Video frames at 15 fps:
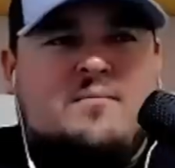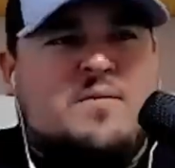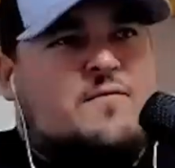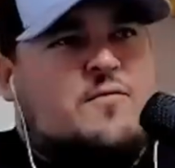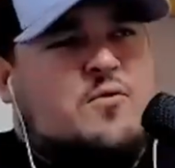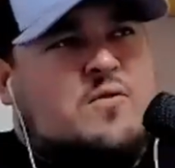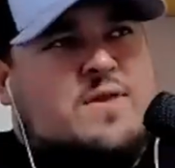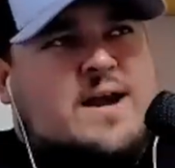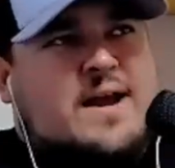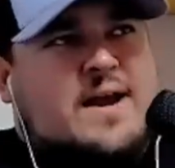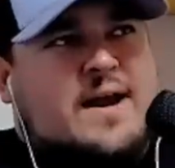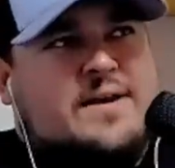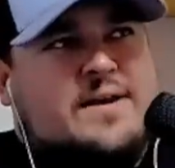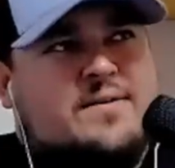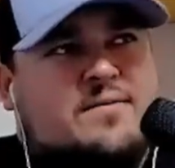Before that,
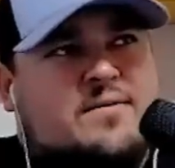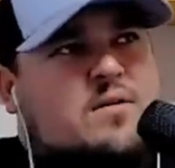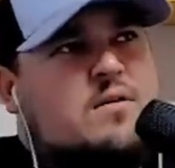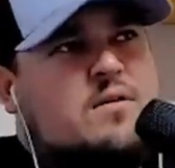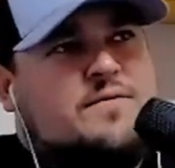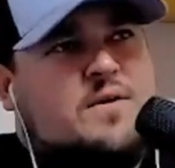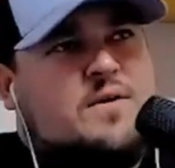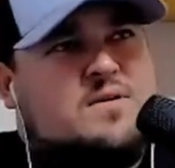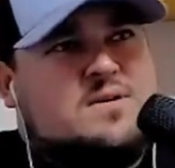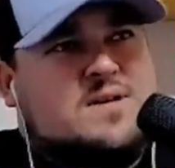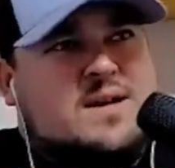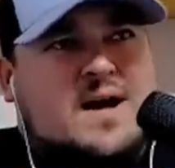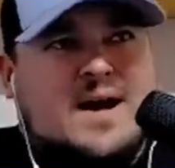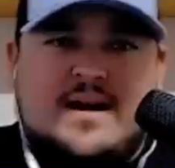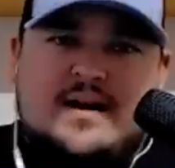I don't know if there was a
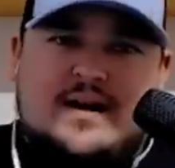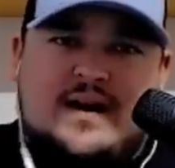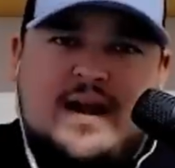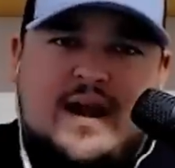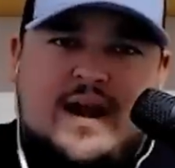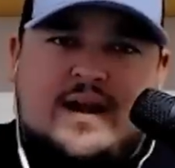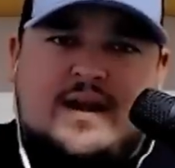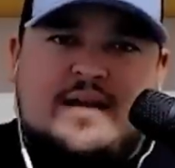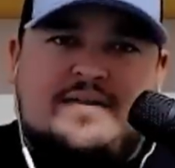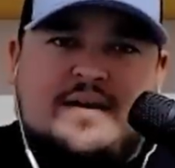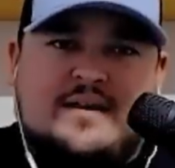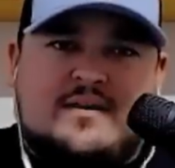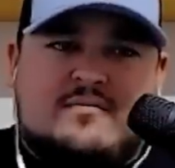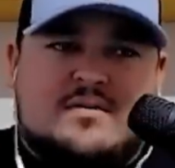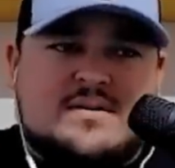98. I
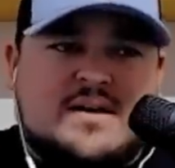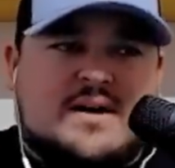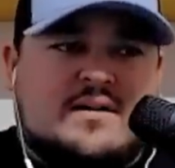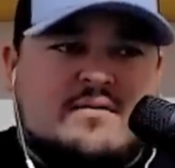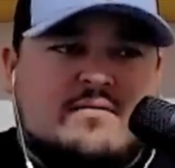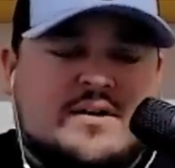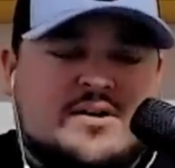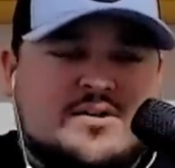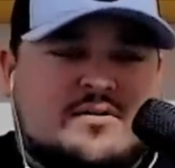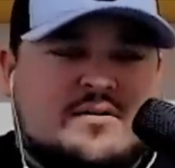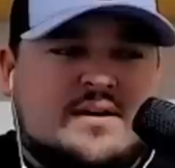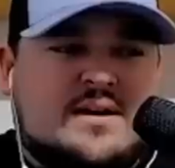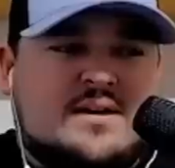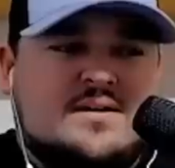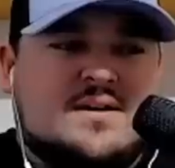think there was like an original
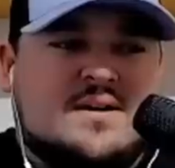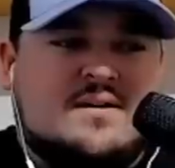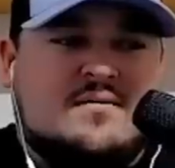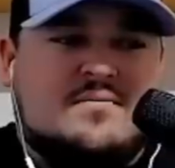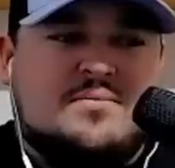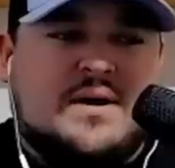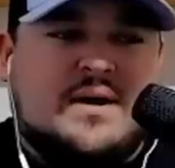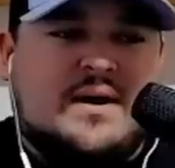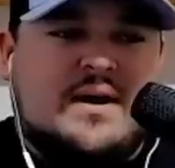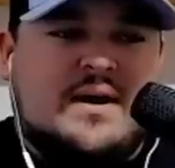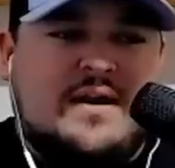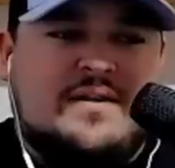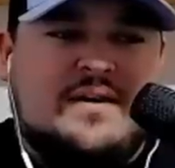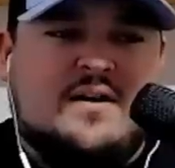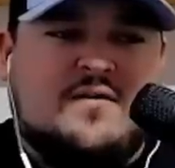EZONE, but
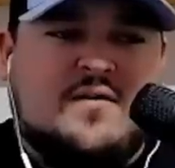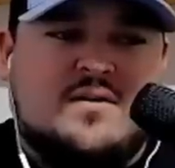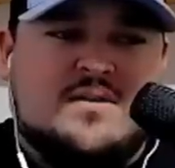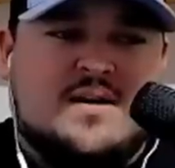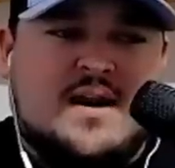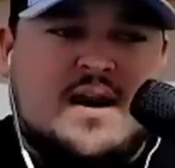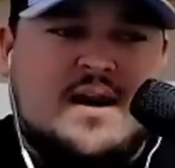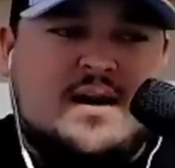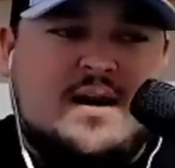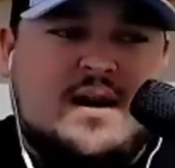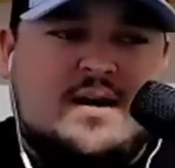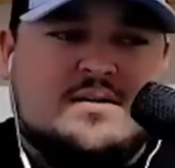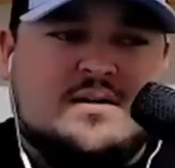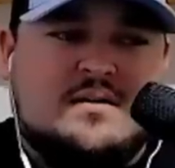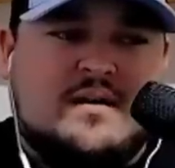I think as far as the
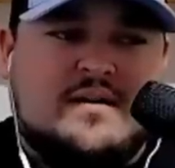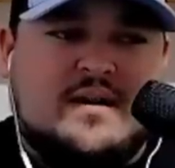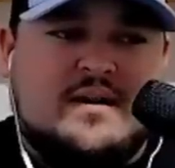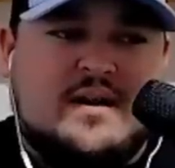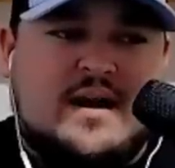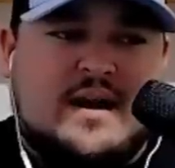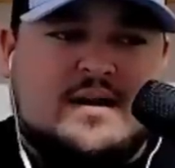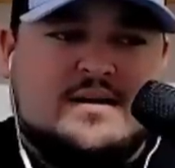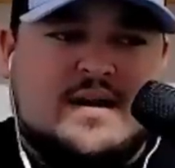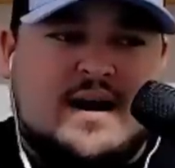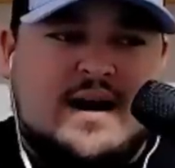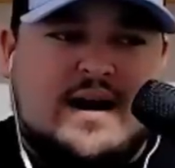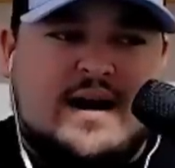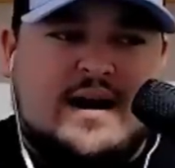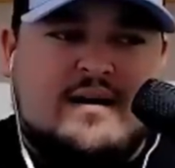98s go, I think the
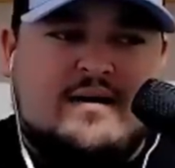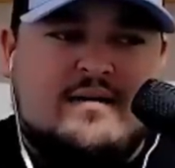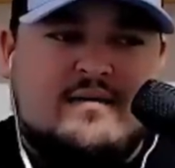XI